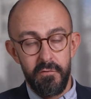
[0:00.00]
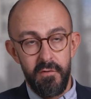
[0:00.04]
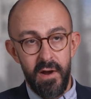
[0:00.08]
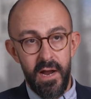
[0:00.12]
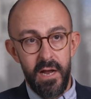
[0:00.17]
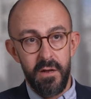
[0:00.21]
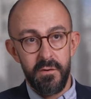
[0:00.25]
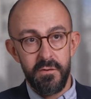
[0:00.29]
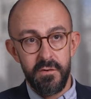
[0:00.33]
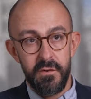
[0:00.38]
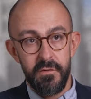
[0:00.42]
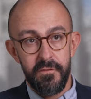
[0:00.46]

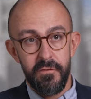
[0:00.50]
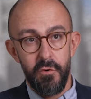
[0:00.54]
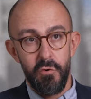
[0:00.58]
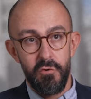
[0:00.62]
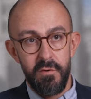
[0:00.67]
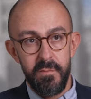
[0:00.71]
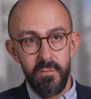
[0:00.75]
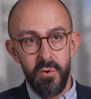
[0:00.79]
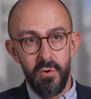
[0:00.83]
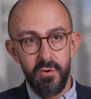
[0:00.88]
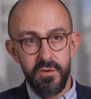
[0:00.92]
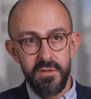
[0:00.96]
around
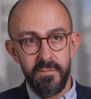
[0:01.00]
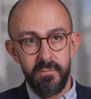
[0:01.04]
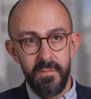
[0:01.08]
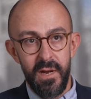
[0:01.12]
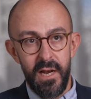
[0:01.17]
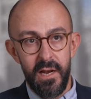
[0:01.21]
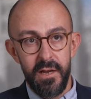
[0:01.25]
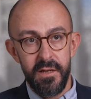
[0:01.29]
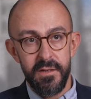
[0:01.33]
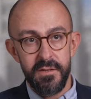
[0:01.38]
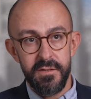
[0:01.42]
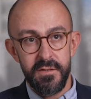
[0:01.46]
four important
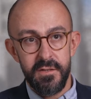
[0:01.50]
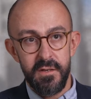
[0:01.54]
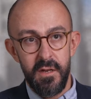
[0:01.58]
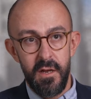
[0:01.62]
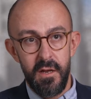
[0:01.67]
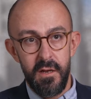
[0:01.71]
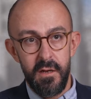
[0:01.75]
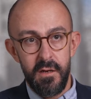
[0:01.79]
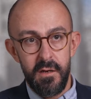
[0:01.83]
pillars: